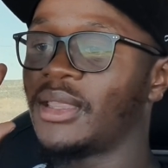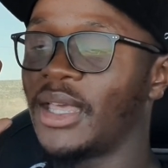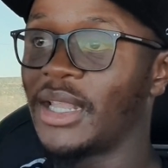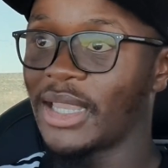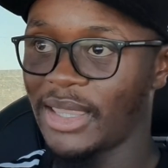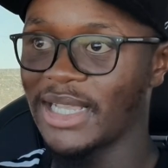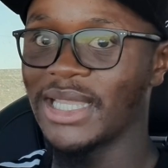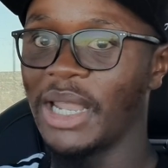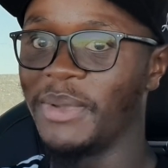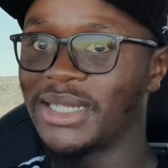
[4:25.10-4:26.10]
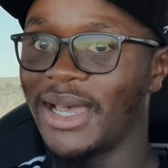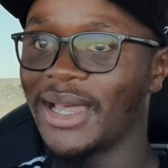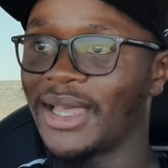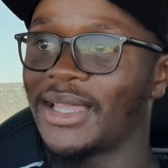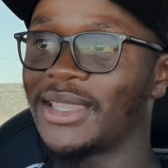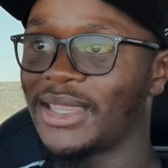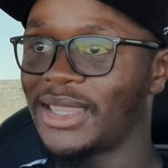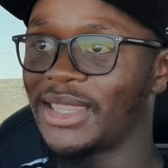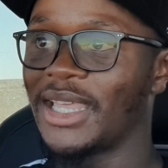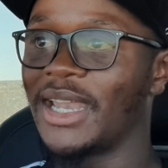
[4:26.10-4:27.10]
Then there's the limiter.
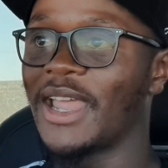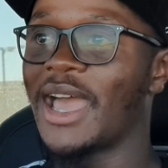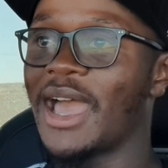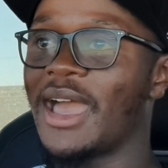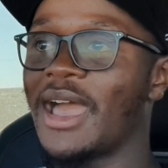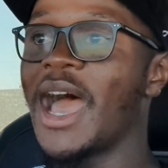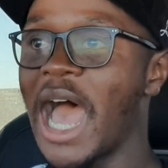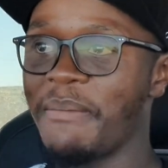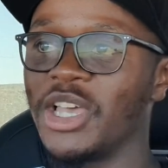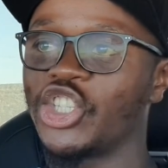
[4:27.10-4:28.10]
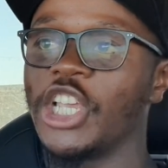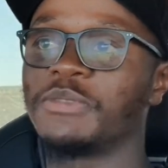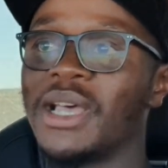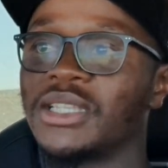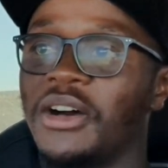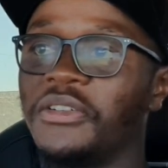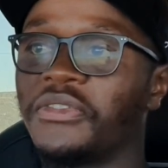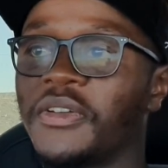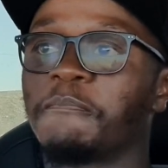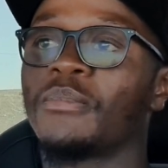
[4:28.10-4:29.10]
Then I must change
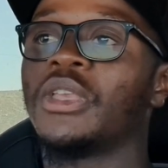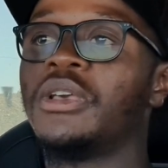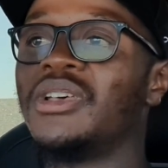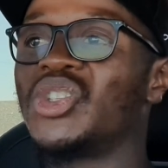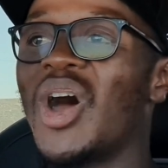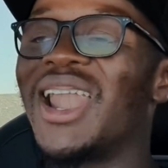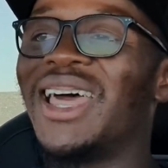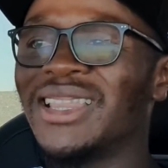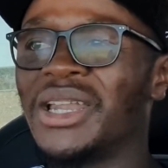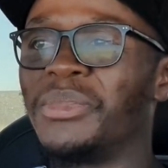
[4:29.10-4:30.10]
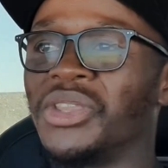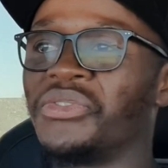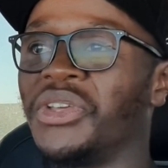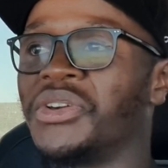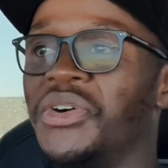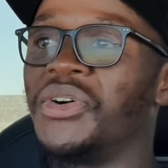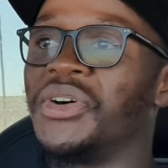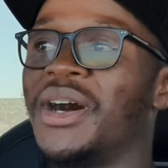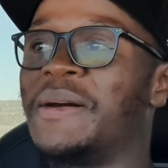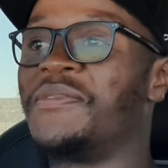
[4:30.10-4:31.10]
myself. So I like that about the
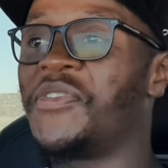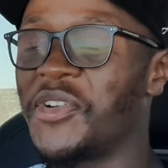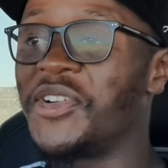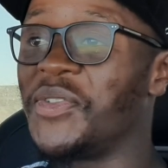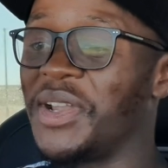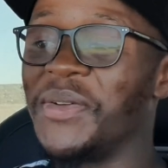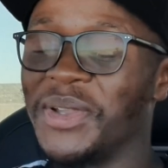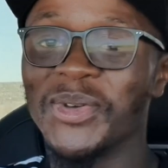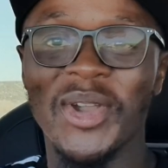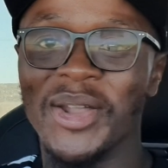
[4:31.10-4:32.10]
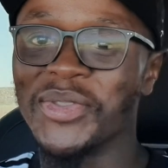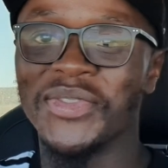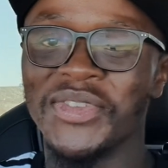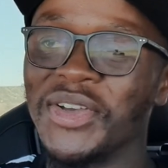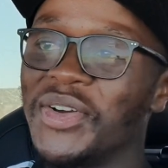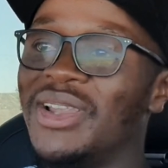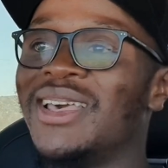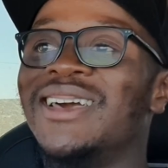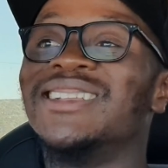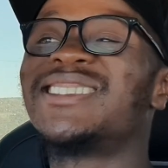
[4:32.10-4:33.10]
vehicle. Ford really went all out of the vehicle.
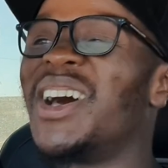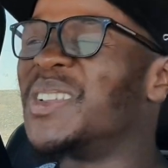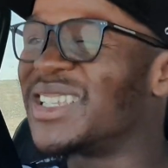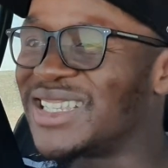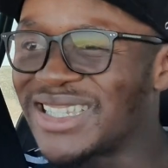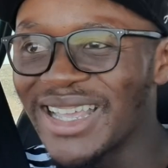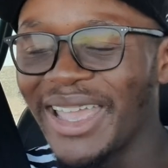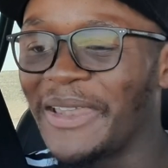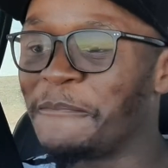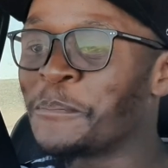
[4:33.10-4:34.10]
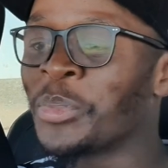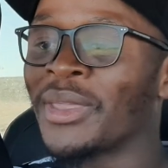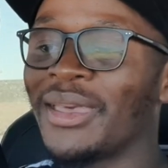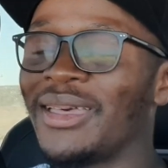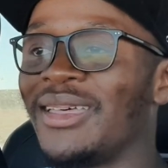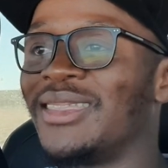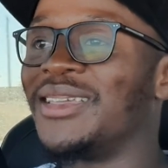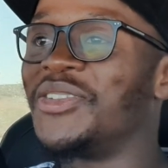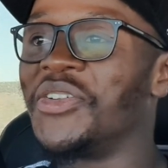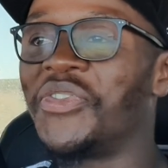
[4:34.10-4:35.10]
It sounds insane.
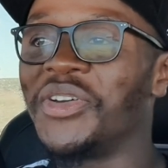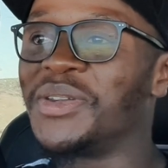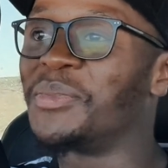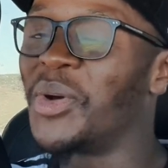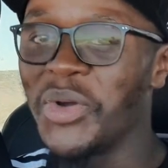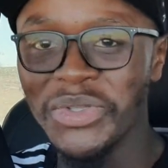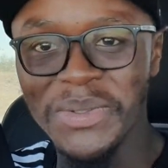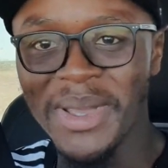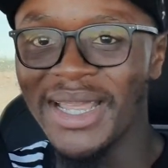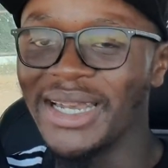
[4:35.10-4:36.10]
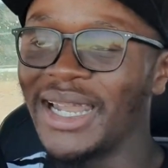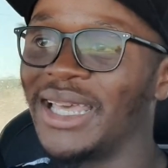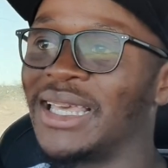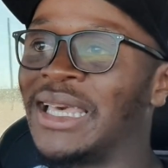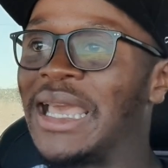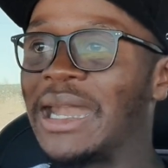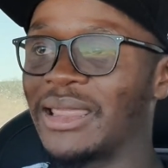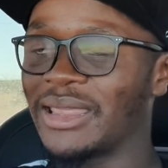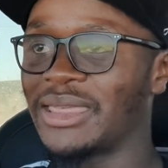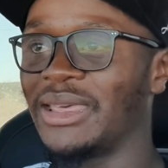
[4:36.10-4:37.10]
The different modes, man. Like
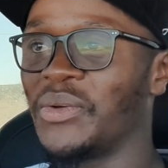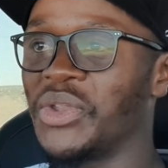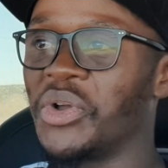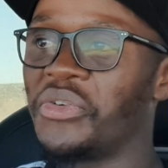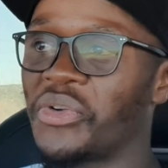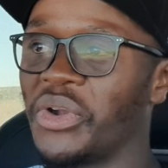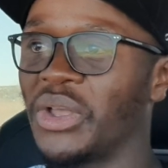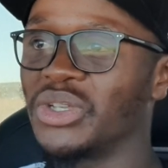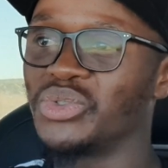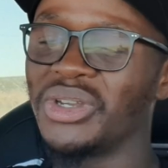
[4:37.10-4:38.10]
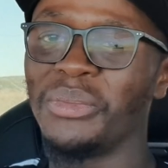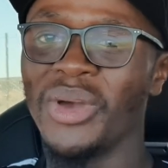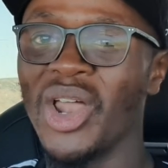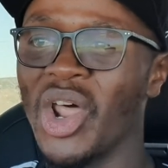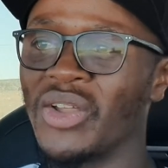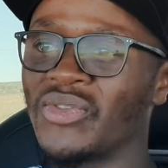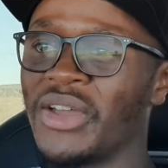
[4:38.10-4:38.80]
another thing, when you're off-roading, because we do a lot of